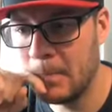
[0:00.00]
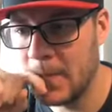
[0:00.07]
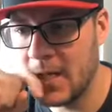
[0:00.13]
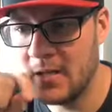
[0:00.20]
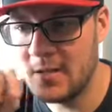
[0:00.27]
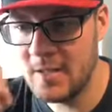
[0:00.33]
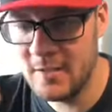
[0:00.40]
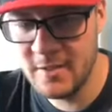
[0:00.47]

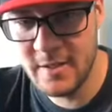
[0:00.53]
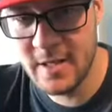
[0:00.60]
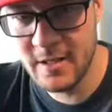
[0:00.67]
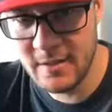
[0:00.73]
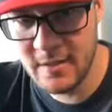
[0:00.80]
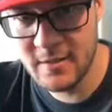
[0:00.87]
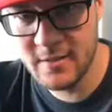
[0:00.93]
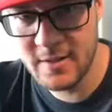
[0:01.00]
And since
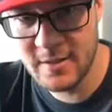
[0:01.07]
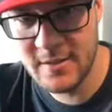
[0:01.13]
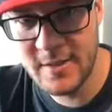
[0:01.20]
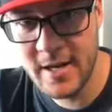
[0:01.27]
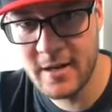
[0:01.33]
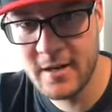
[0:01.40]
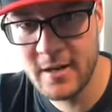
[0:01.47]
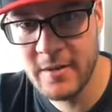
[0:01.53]

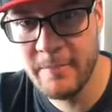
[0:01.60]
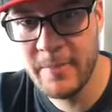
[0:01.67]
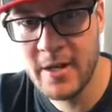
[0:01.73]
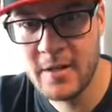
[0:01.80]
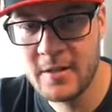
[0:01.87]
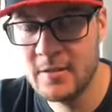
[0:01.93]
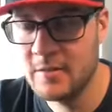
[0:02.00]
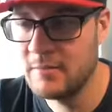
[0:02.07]
that
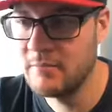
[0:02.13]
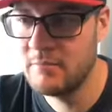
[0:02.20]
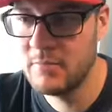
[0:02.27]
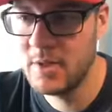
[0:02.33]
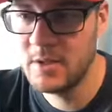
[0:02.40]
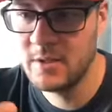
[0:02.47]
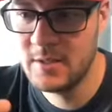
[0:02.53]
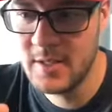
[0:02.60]
comeback,
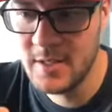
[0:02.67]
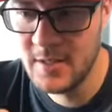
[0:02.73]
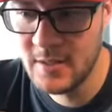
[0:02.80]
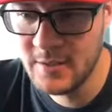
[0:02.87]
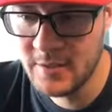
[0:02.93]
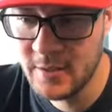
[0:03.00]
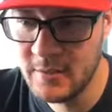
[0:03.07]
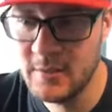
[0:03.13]
I think 10 years
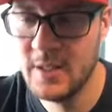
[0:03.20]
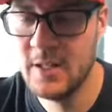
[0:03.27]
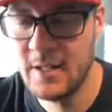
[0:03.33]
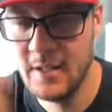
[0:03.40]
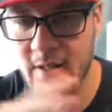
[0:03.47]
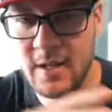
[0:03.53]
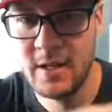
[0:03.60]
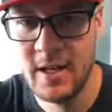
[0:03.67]
ago,
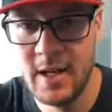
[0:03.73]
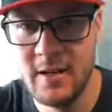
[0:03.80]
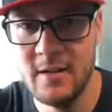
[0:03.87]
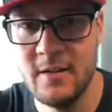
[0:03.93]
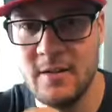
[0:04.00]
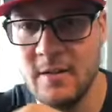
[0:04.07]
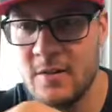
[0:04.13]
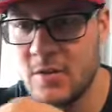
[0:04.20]
then
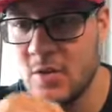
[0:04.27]
again, it's